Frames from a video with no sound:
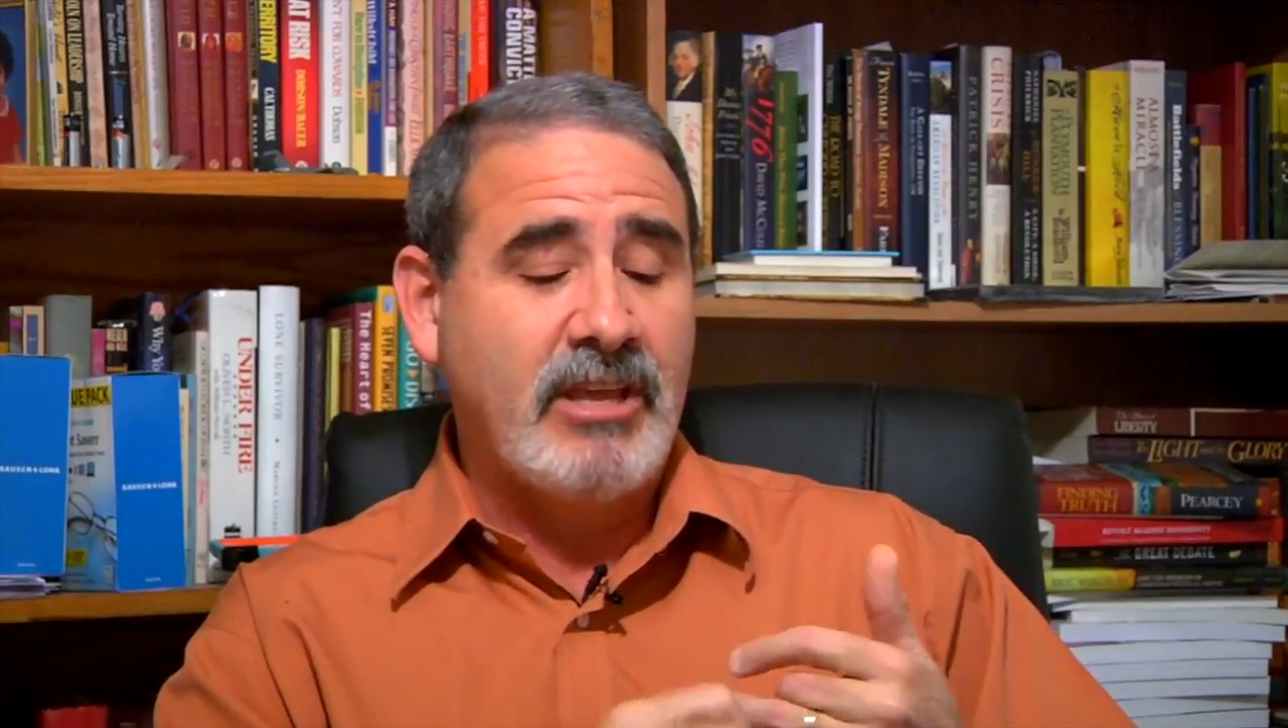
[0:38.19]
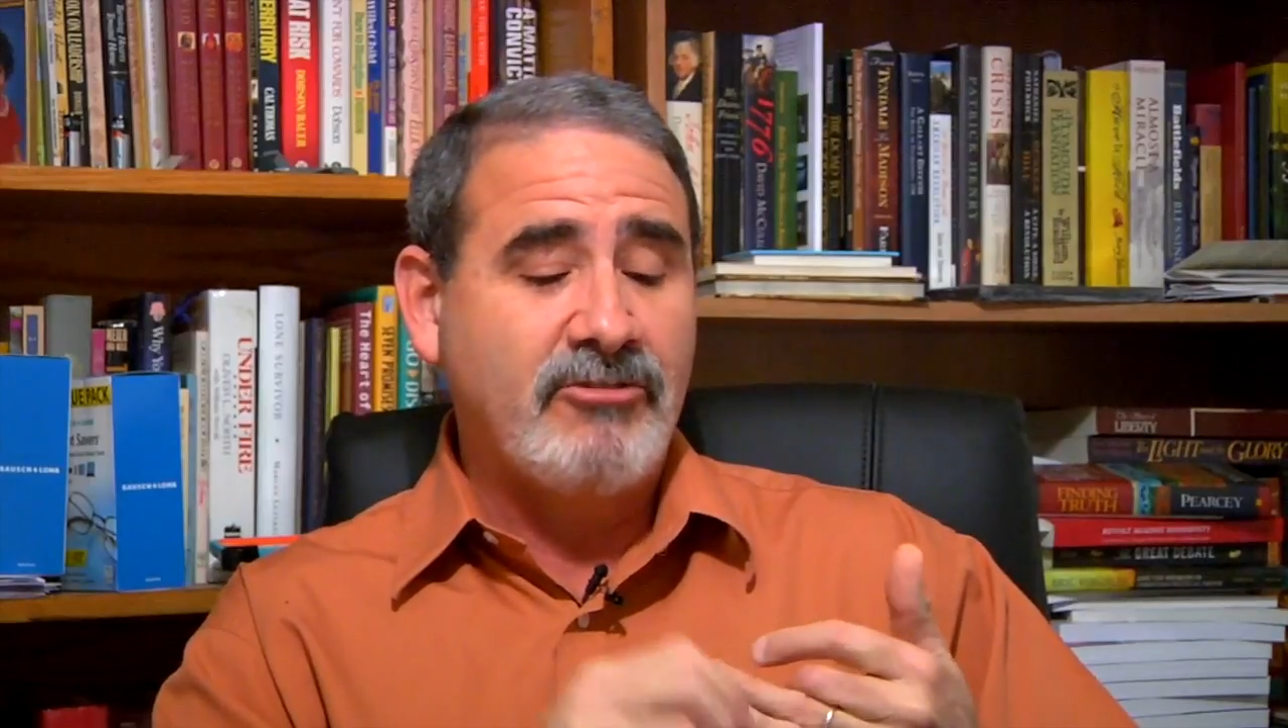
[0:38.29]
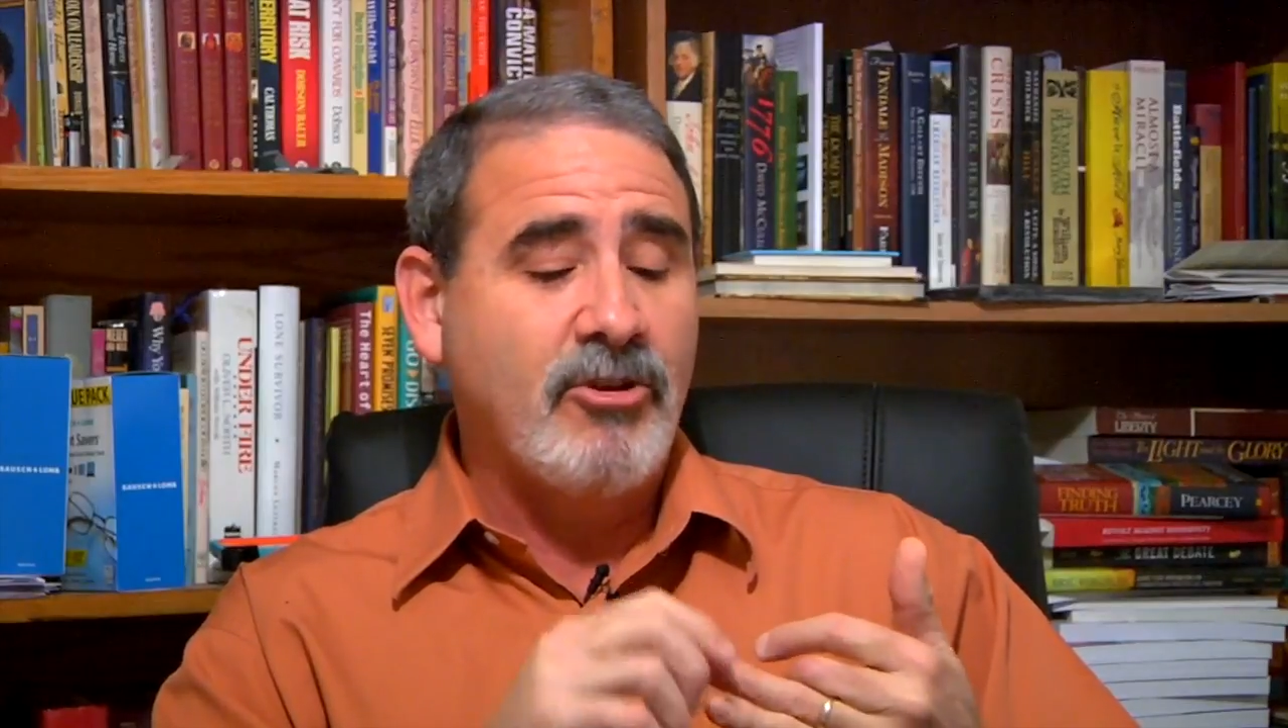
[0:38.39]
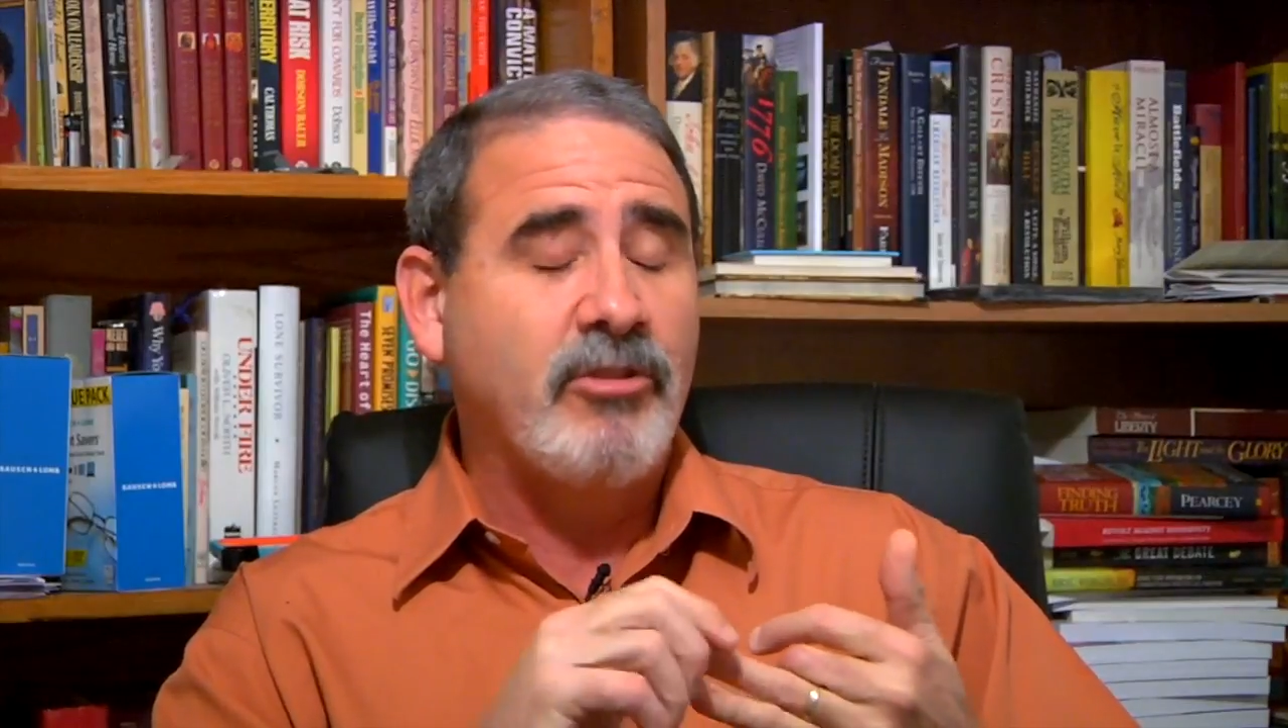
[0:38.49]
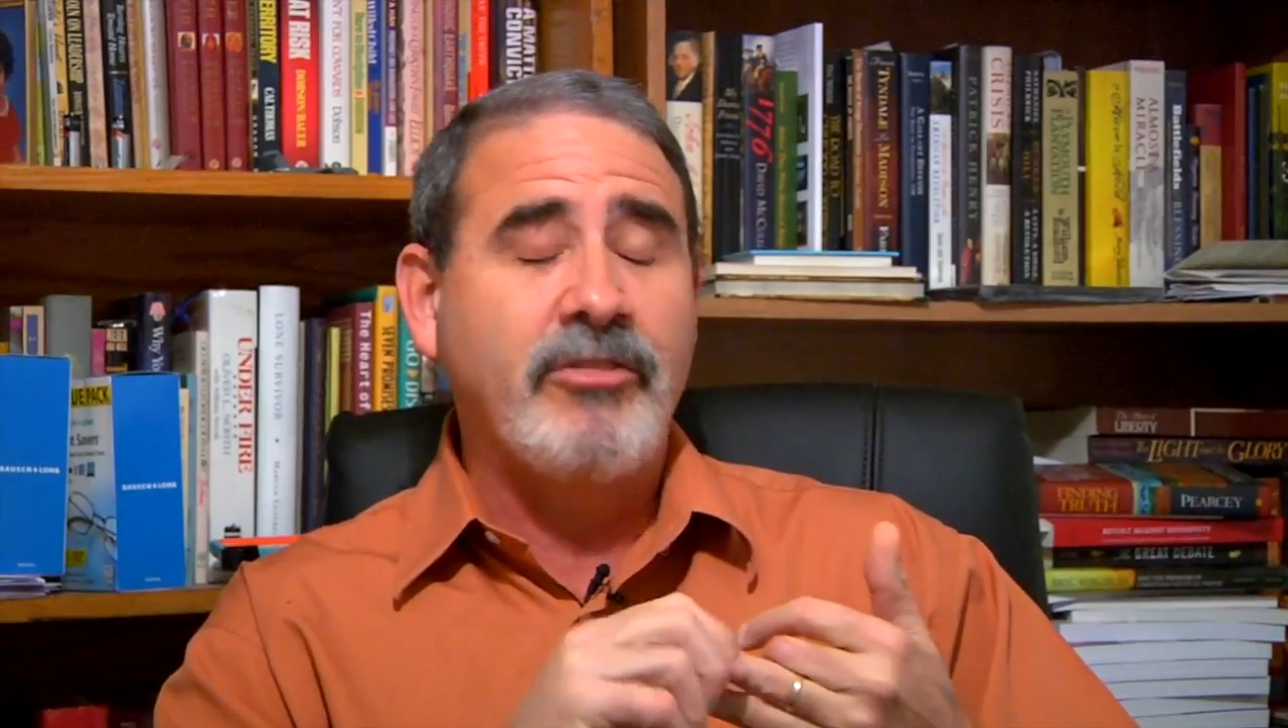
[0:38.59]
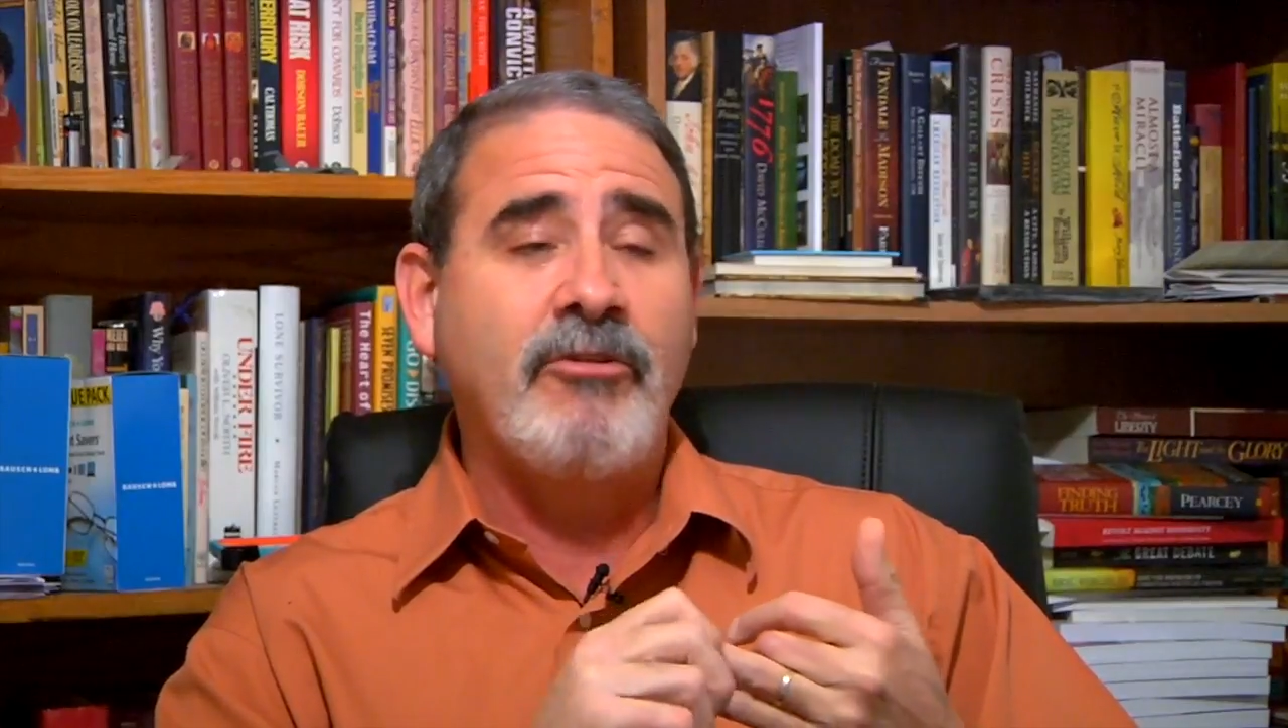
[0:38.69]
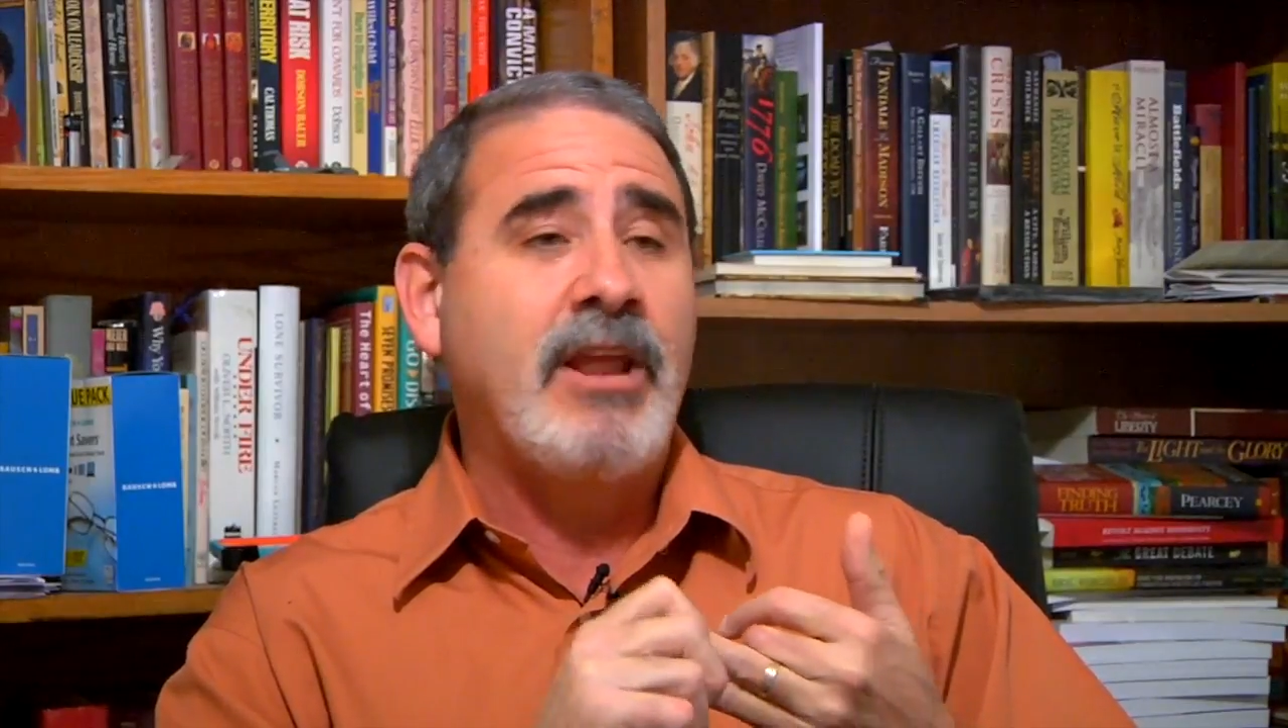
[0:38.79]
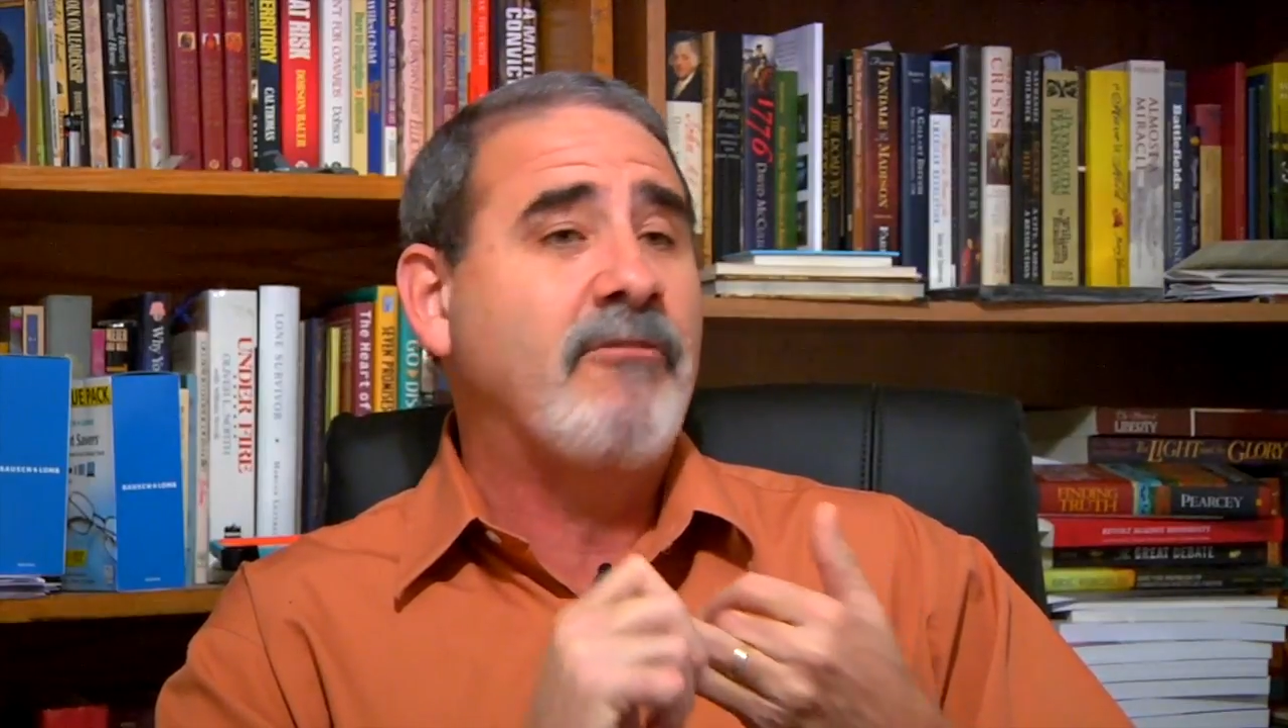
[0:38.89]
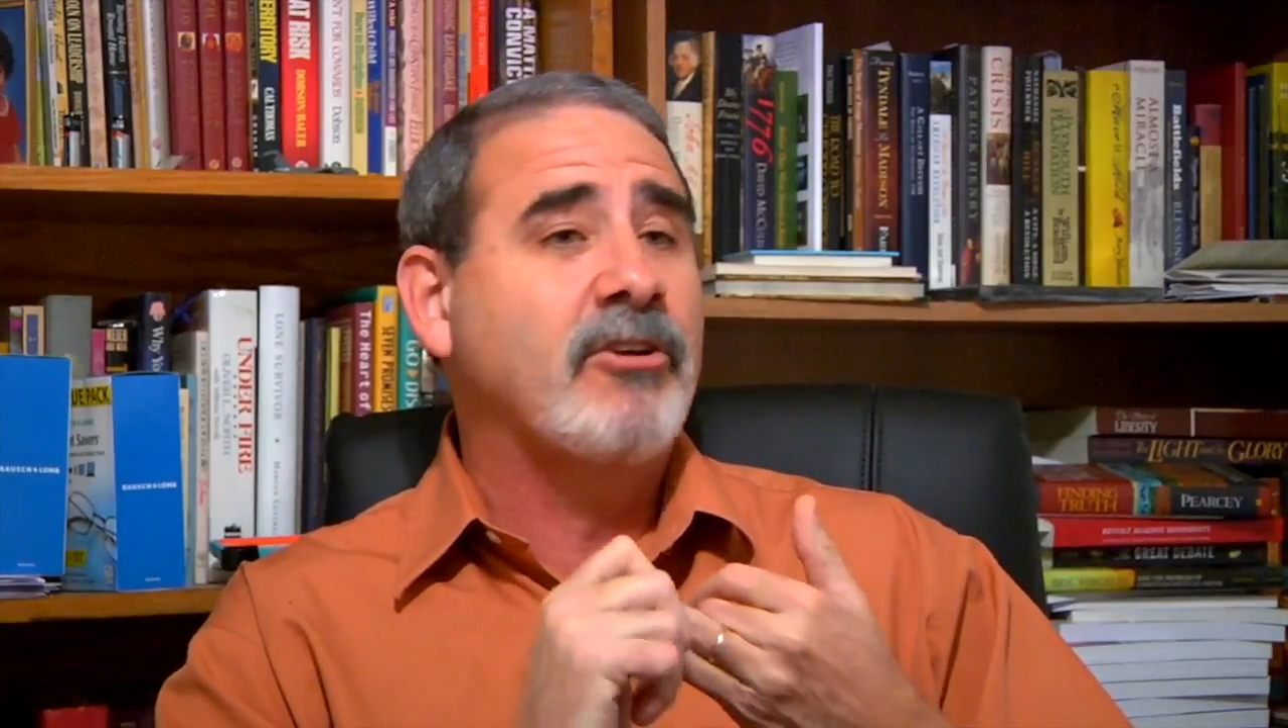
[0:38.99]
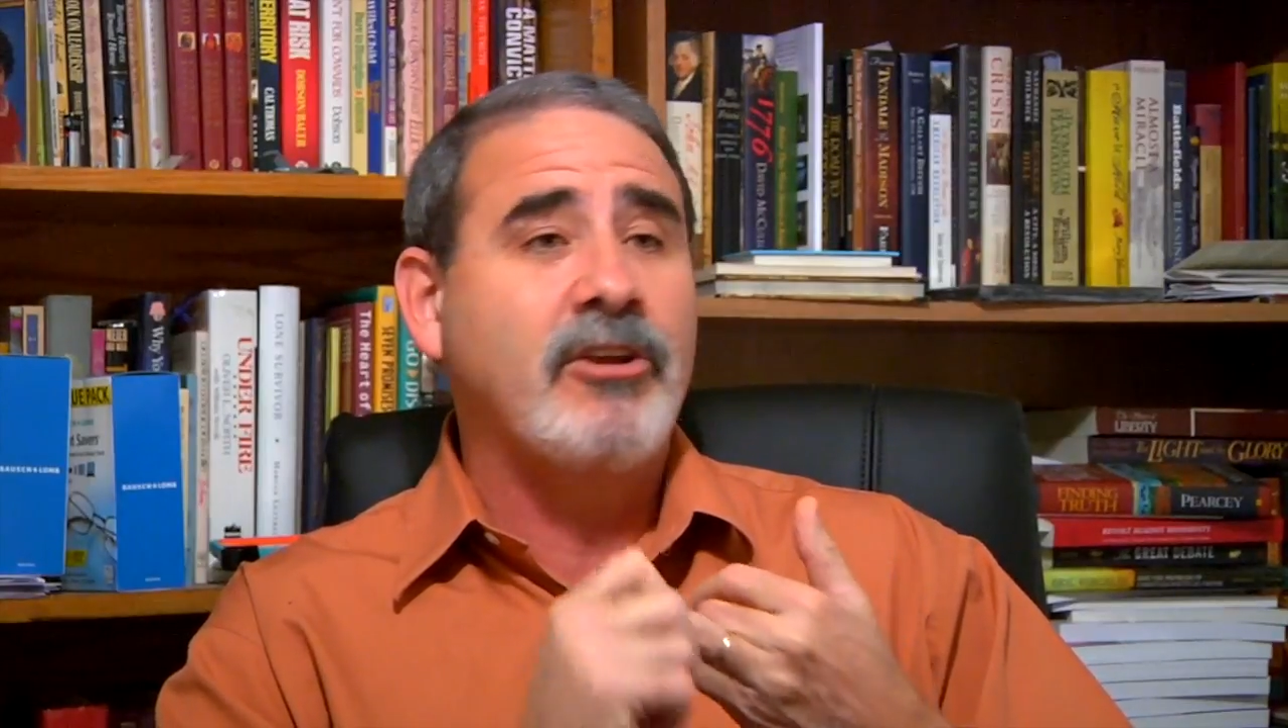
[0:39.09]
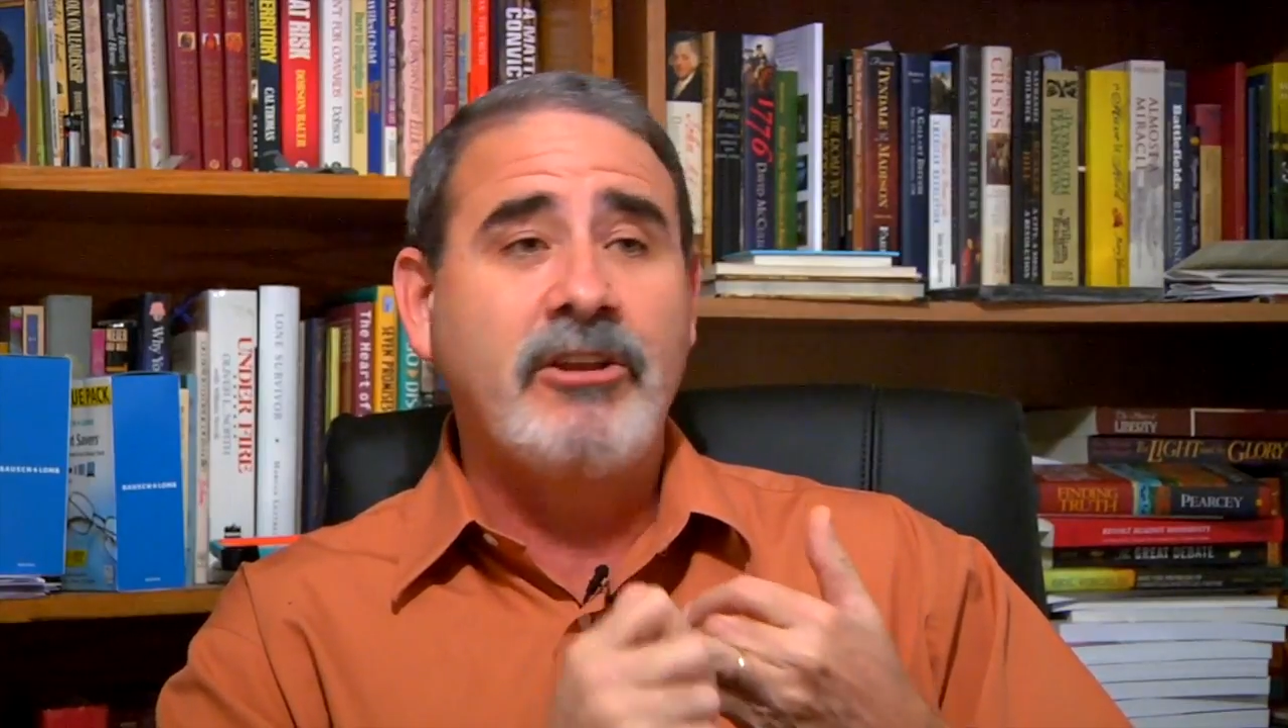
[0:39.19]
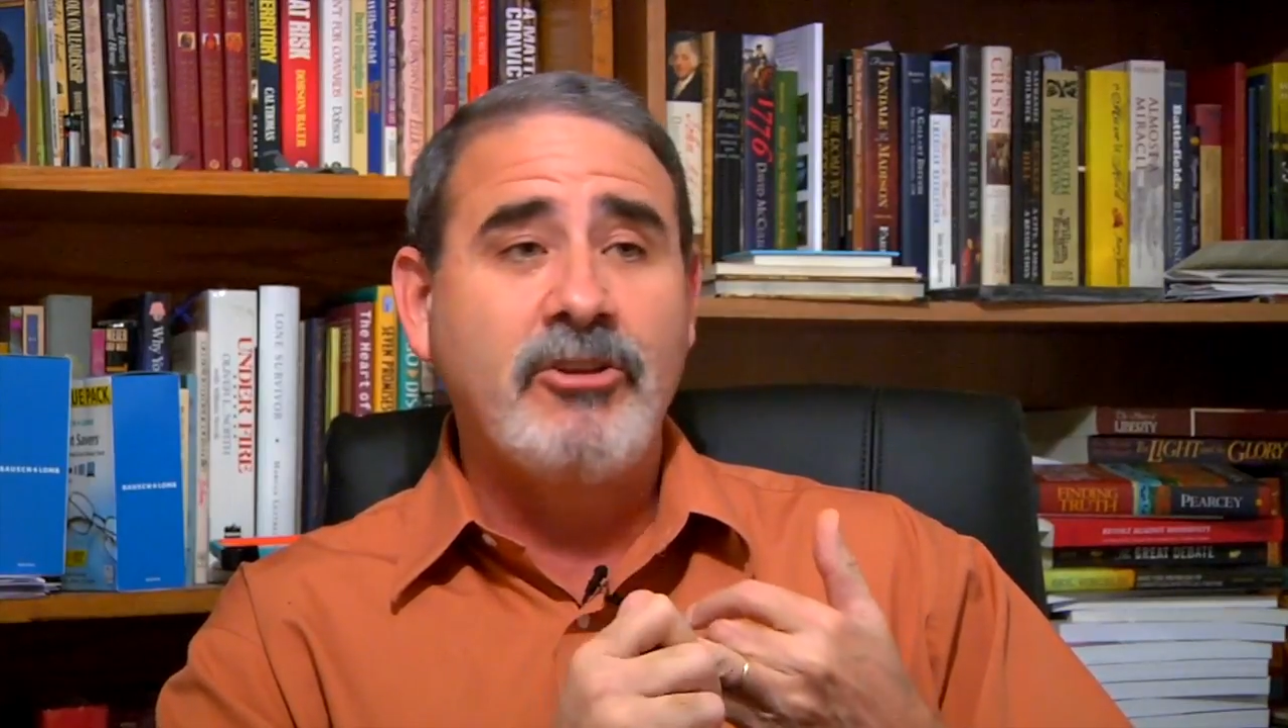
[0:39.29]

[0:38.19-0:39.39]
They've shown that they're never going